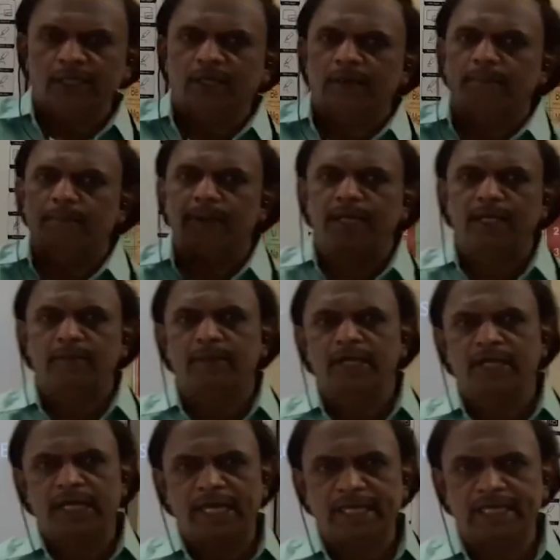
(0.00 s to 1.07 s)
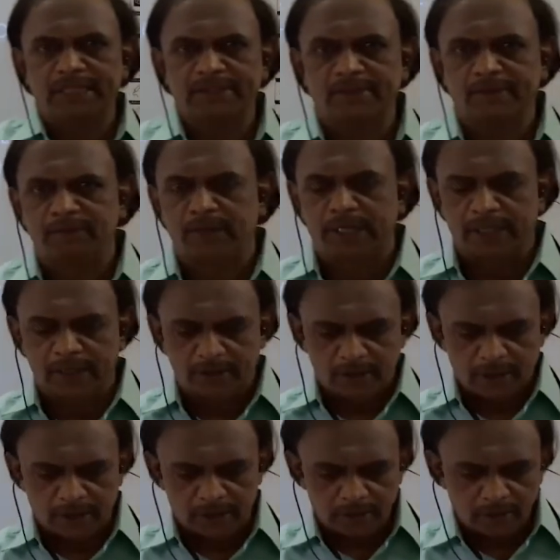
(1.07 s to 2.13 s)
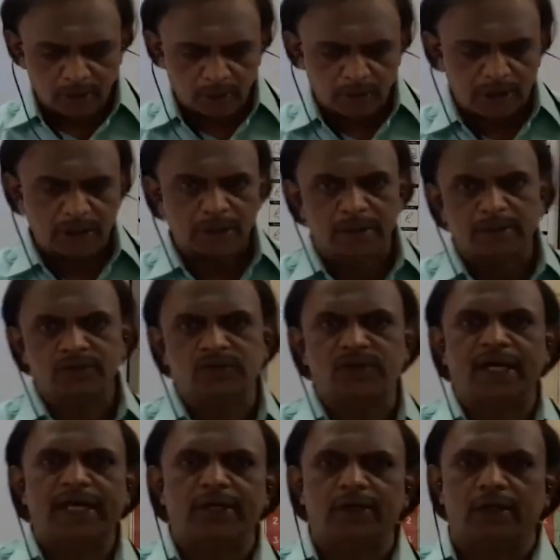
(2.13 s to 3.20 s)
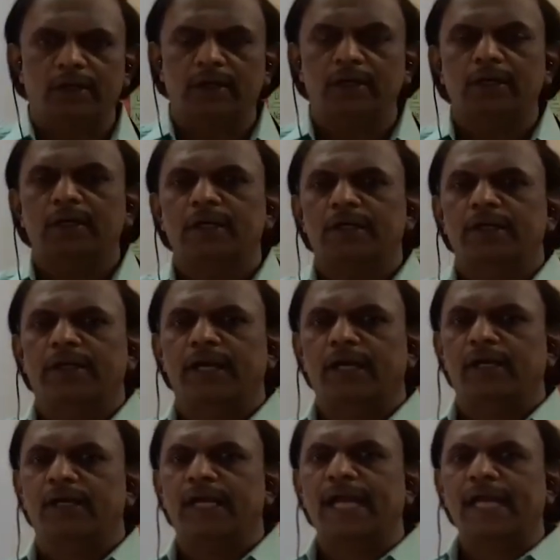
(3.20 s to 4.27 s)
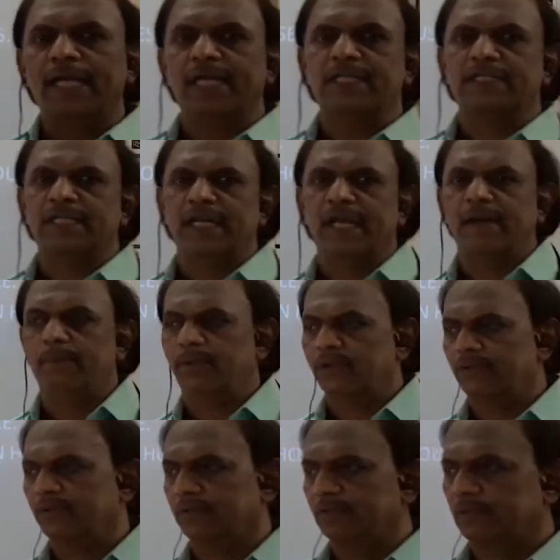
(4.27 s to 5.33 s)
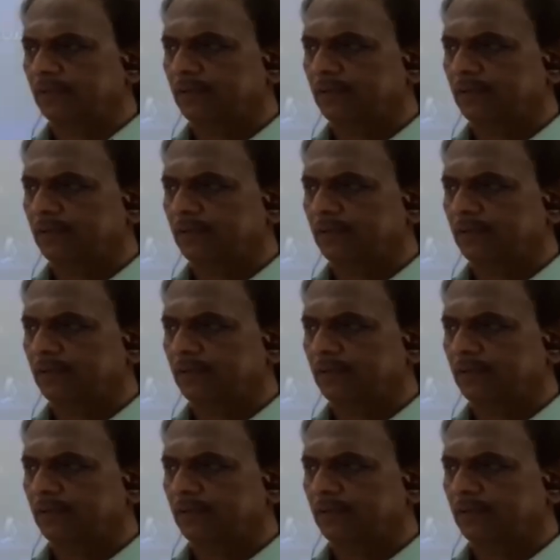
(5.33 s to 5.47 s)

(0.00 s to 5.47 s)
many acres of land, and lower strata, they are landless laborers.